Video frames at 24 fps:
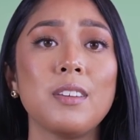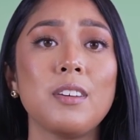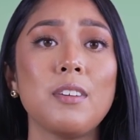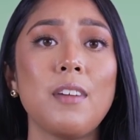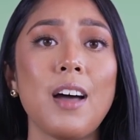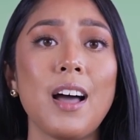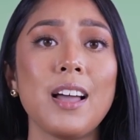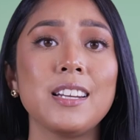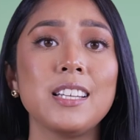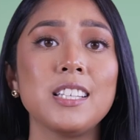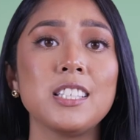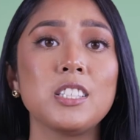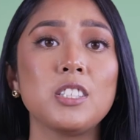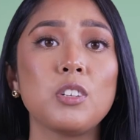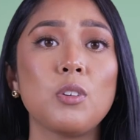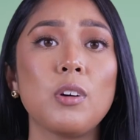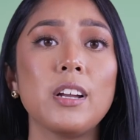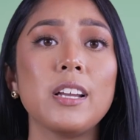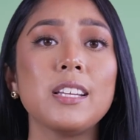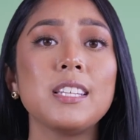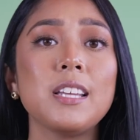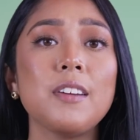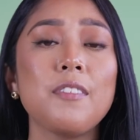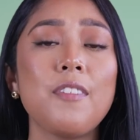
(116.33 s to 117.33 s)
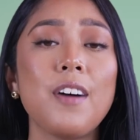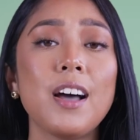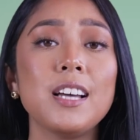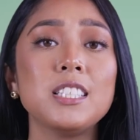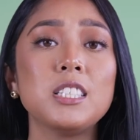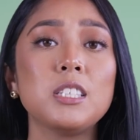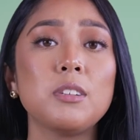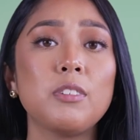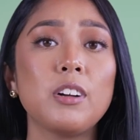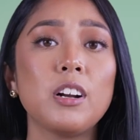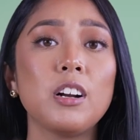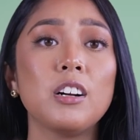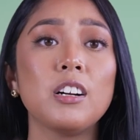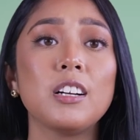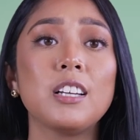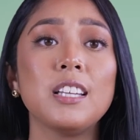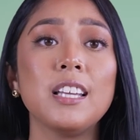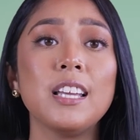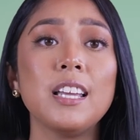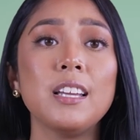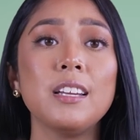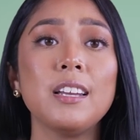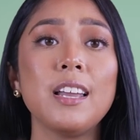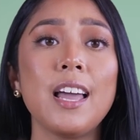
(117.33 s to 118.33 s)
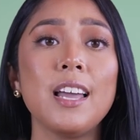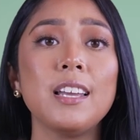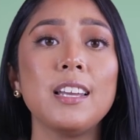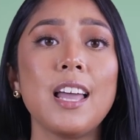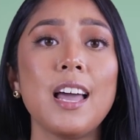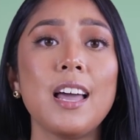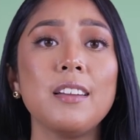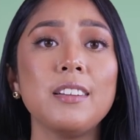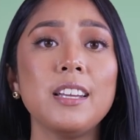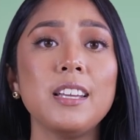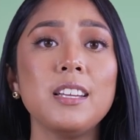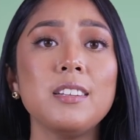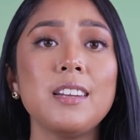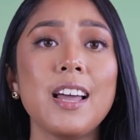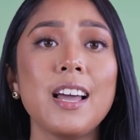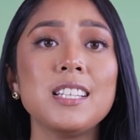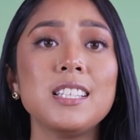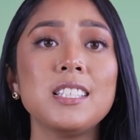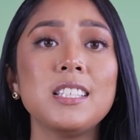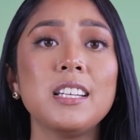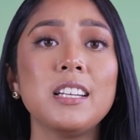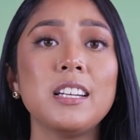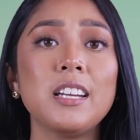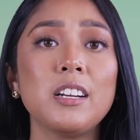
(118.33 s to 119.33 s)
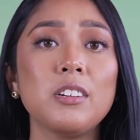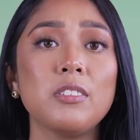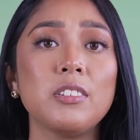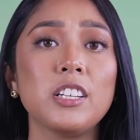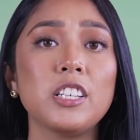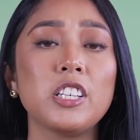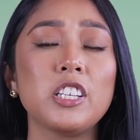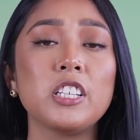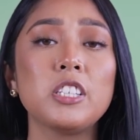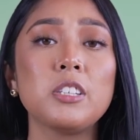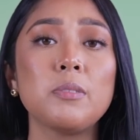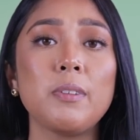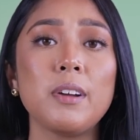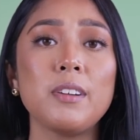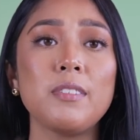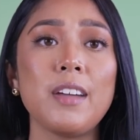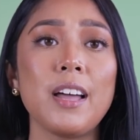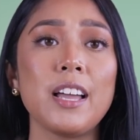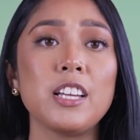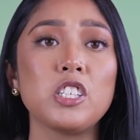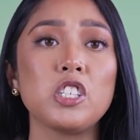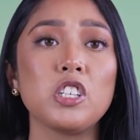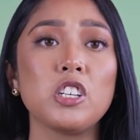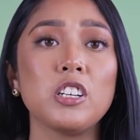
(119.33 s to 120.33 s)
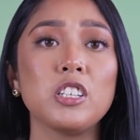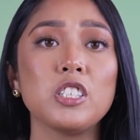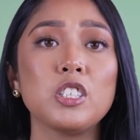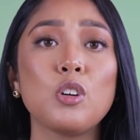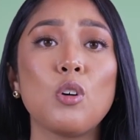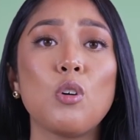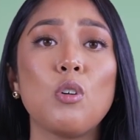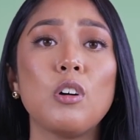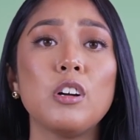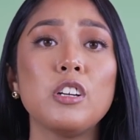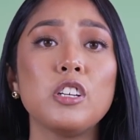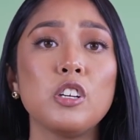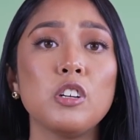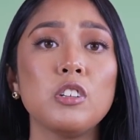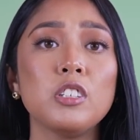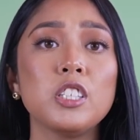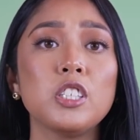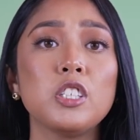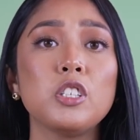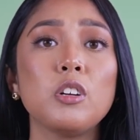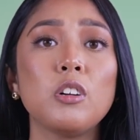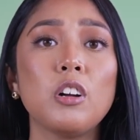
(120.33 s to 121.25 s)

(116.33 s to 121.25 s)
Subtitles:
By this point, the funds appear clean and can be invested in legitimate ventures or used to